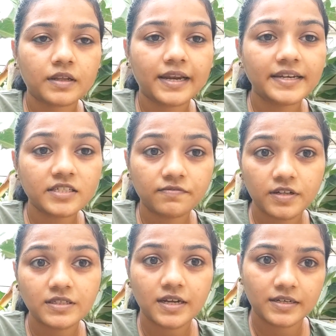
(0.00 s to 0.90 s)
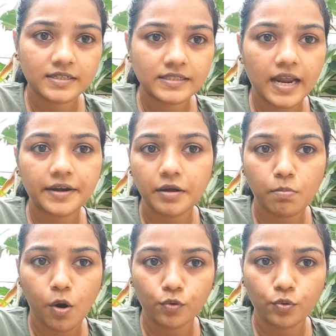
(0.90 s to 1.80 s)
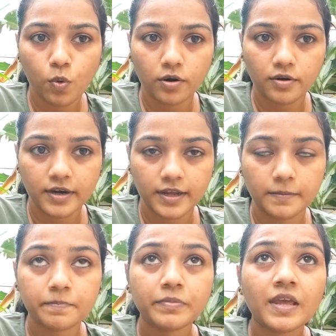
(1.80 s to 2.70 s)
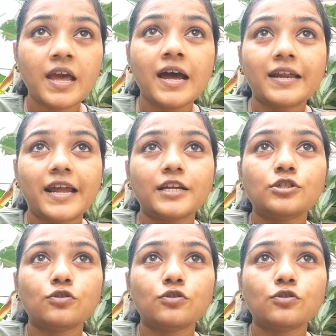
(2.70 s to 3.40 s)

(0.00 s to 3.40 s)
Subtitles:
Let us first understand about watering, right?